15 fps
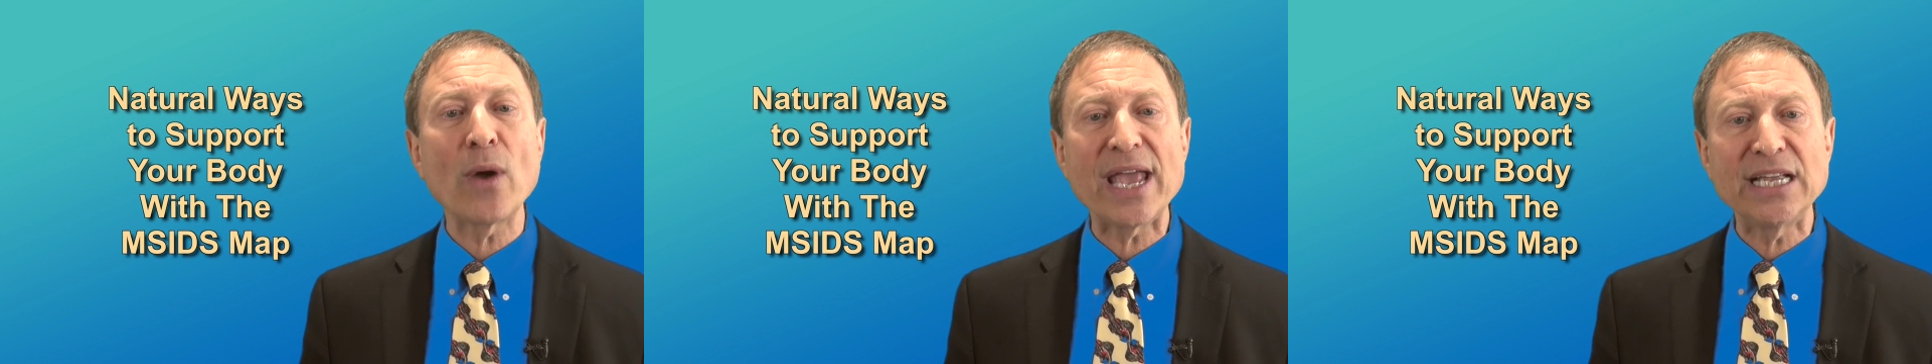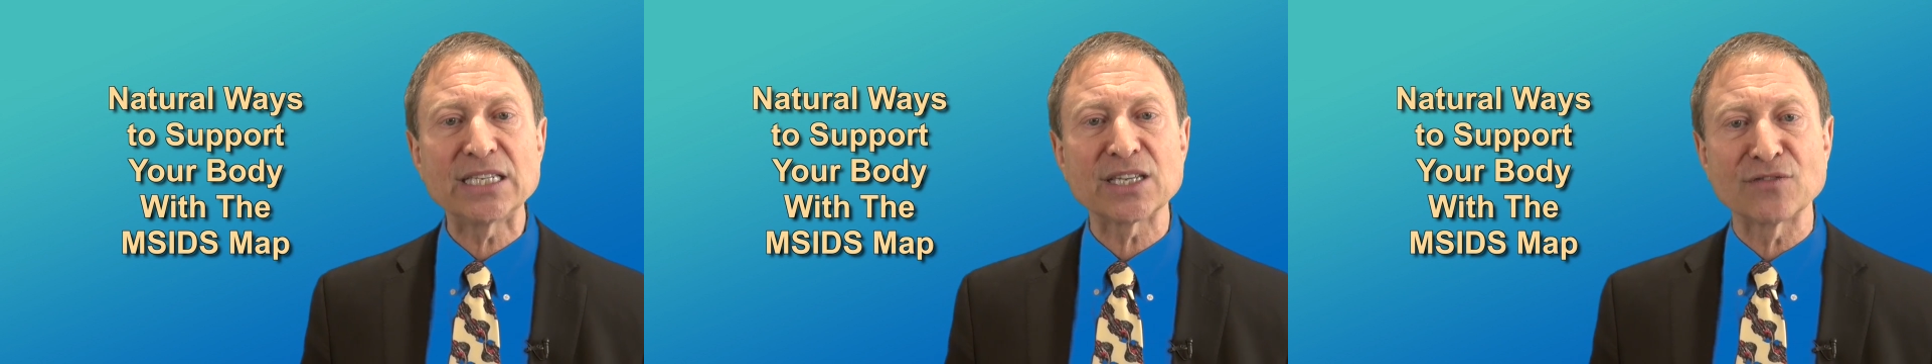
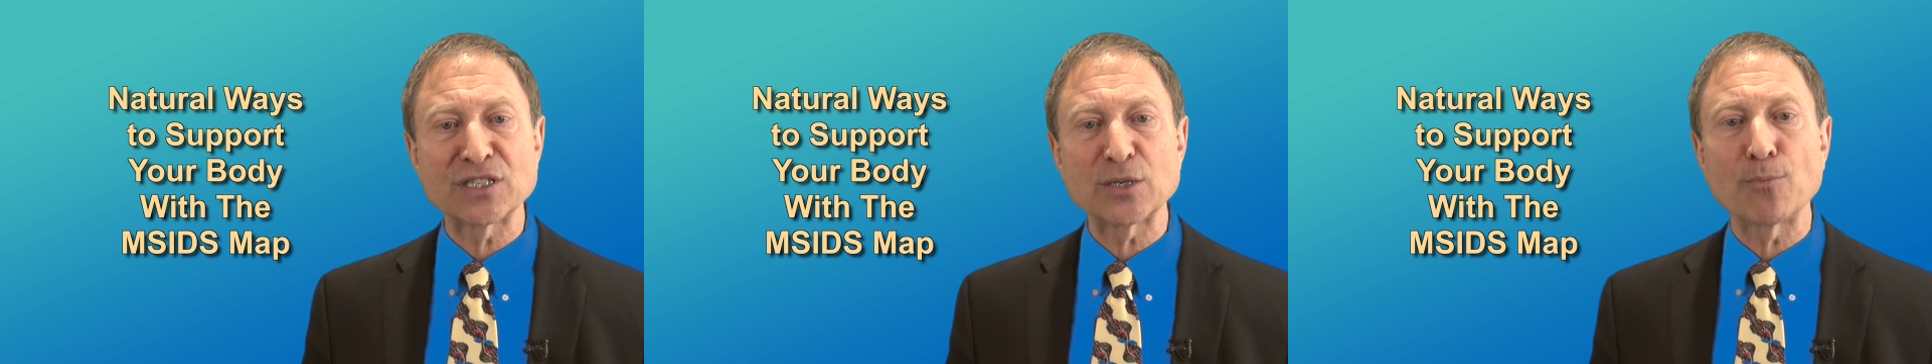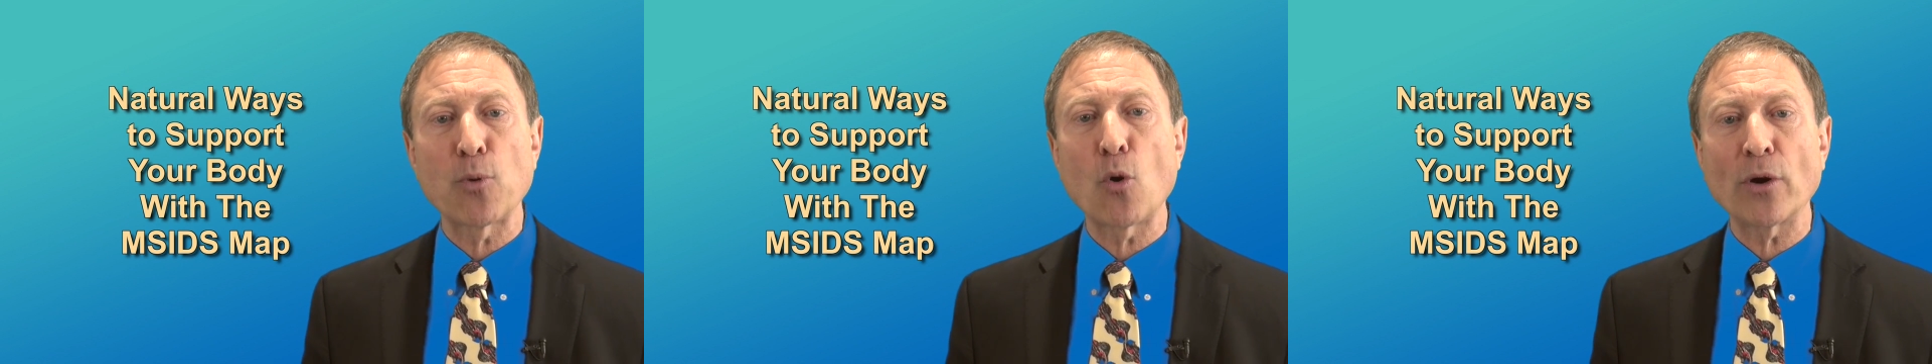ways of
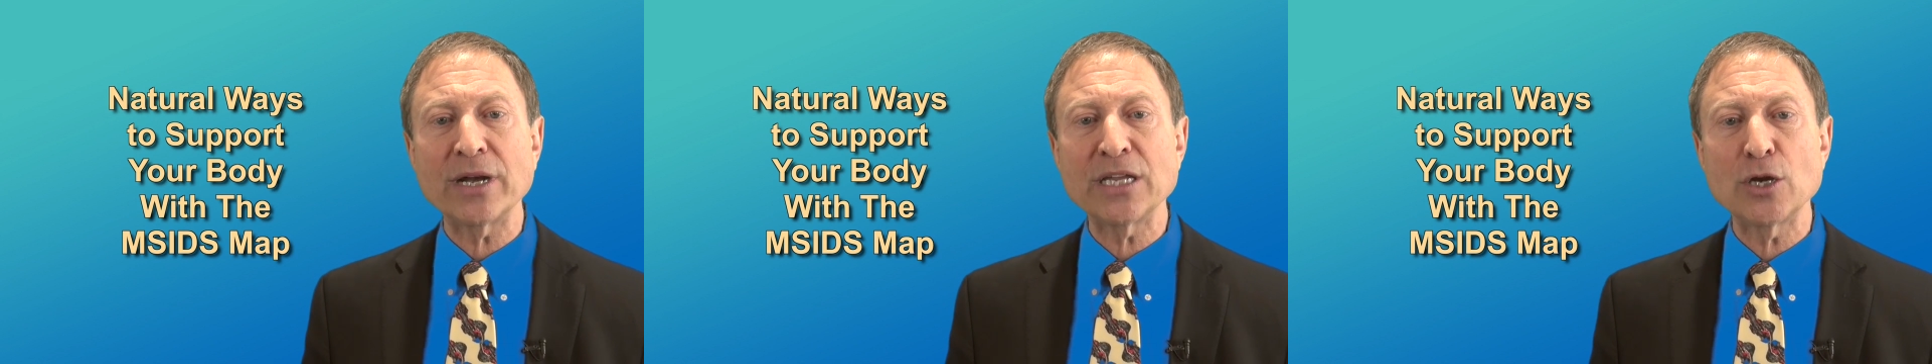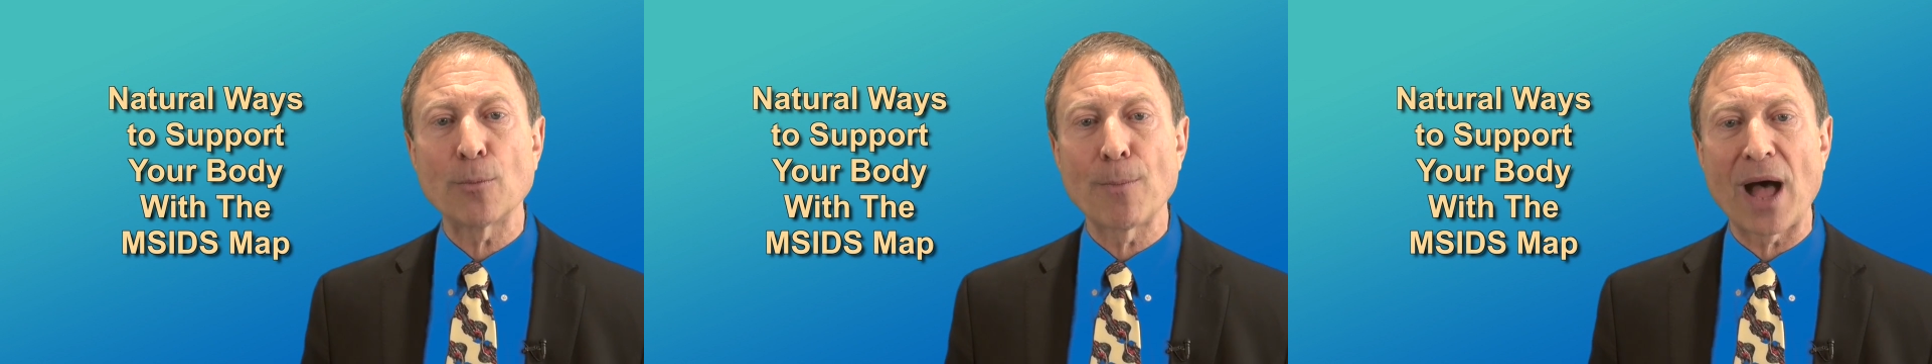
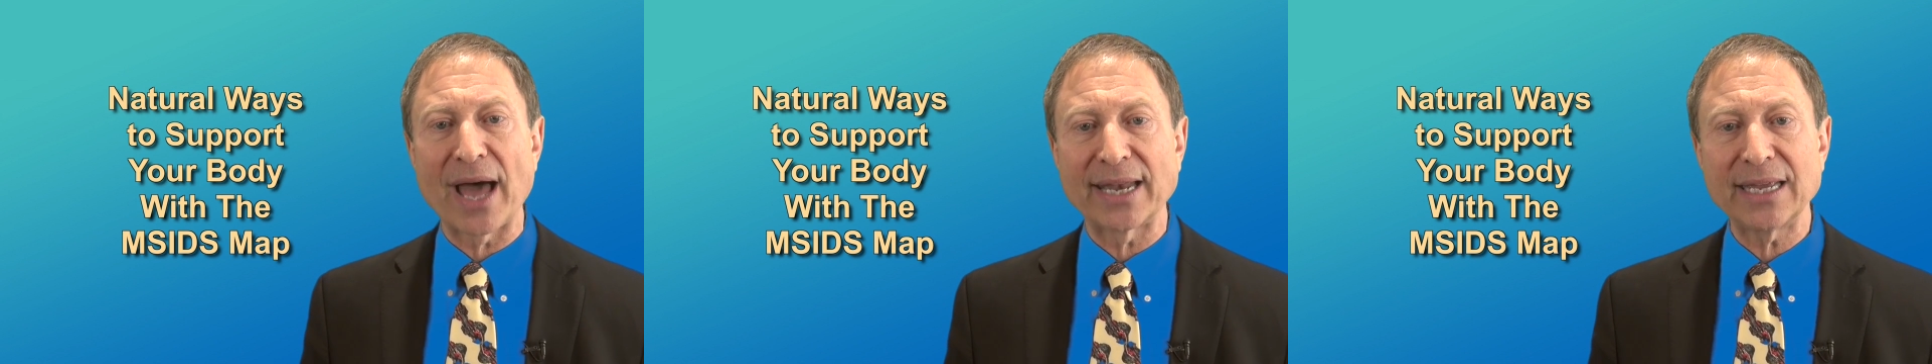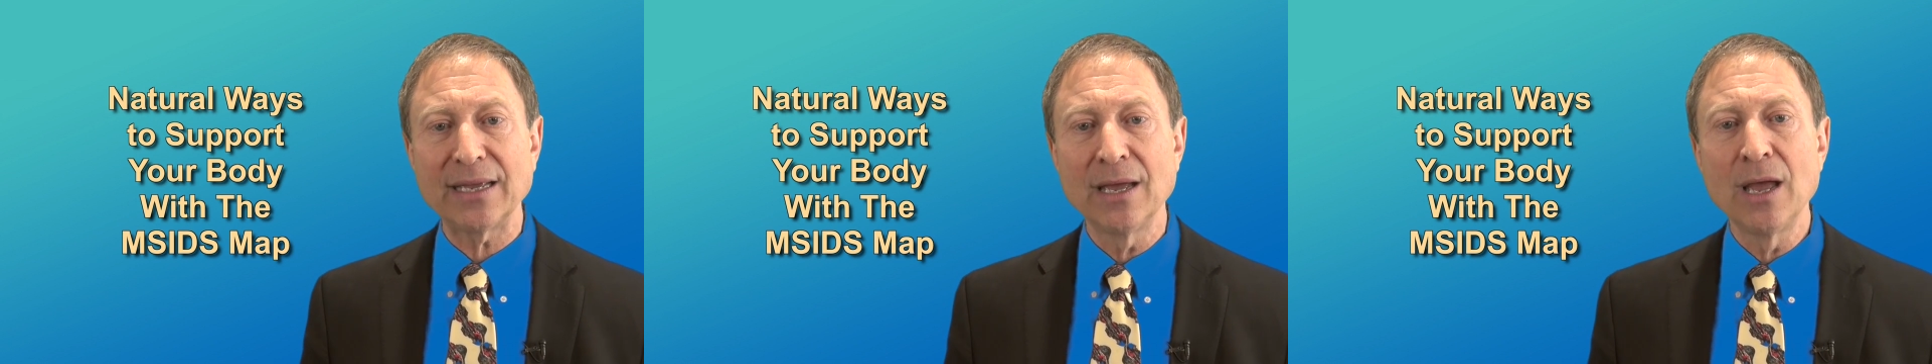supporting your
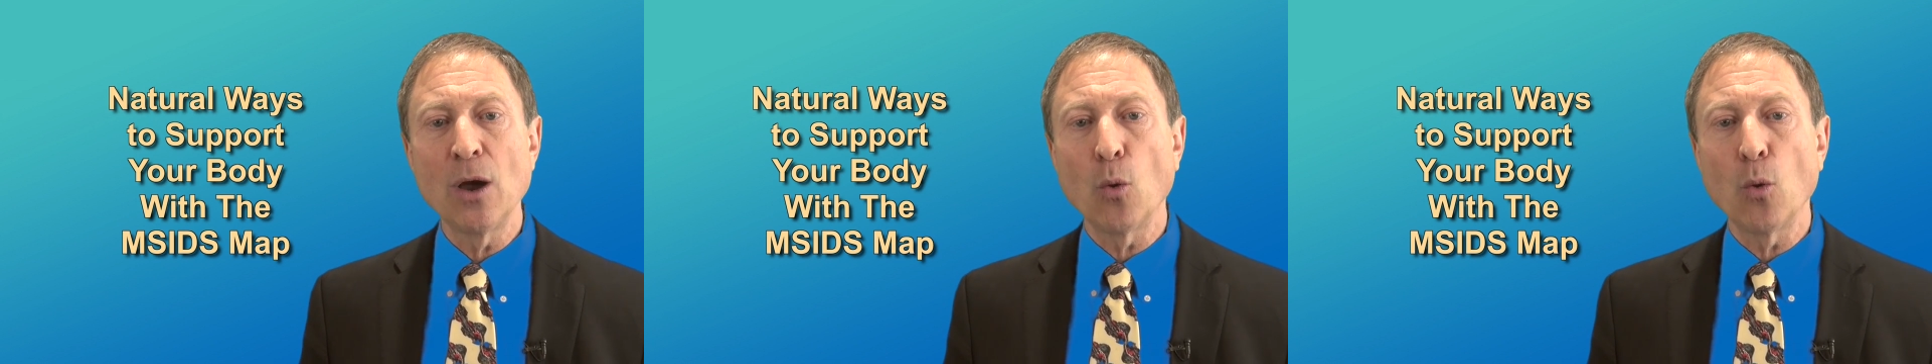body